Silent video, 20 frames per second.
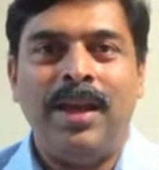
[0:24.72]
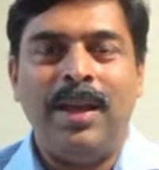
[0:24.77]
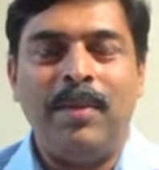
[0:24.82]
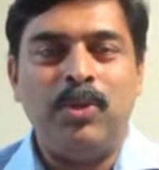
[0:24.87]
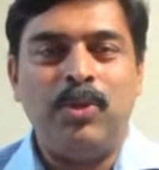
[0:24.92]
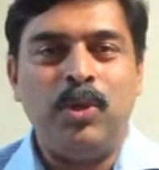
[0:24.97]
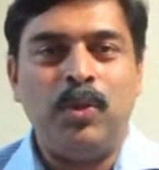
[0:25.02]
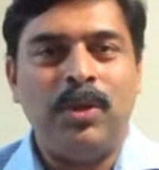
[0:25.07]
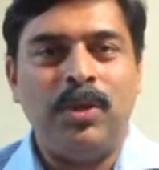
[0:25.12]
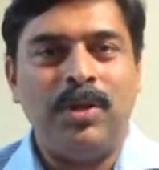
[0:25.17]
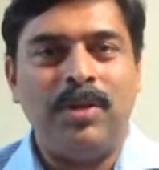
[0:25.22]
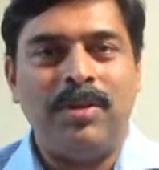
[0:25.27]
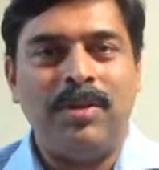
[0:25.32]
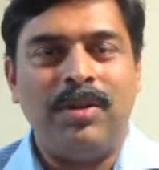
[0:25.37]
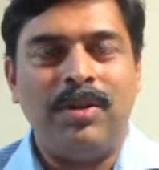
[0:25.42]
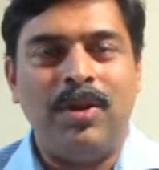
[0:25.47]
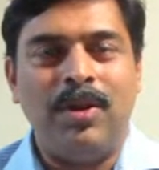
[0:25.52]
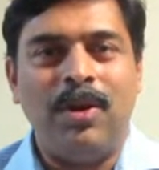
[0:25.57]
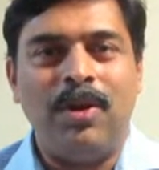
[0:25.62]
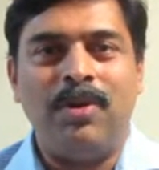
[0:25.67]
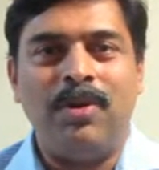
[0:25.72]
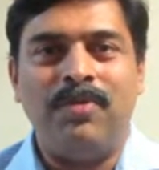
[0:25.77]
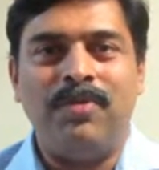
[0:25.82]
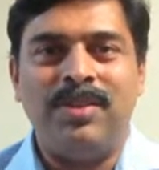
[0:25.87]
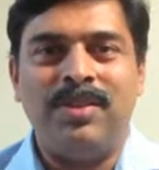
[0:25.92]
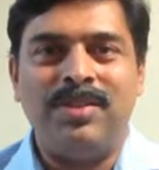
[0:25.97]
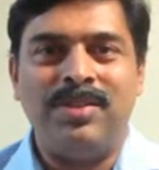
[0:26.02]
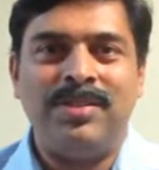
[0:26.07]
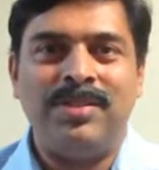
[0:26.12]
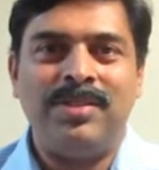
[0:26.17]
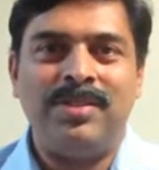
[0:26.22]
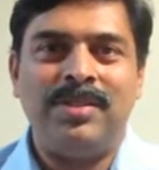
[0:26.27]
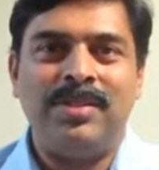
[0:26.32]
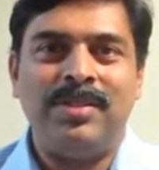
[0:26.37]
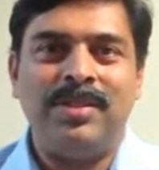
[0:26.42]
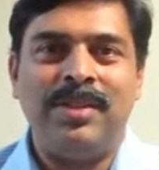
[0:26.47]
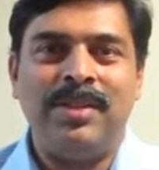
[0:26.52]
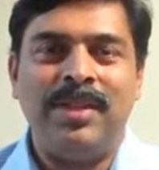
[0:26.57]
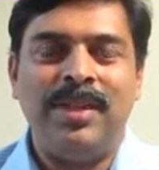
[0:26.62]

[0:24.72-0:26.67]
I'm sure all of us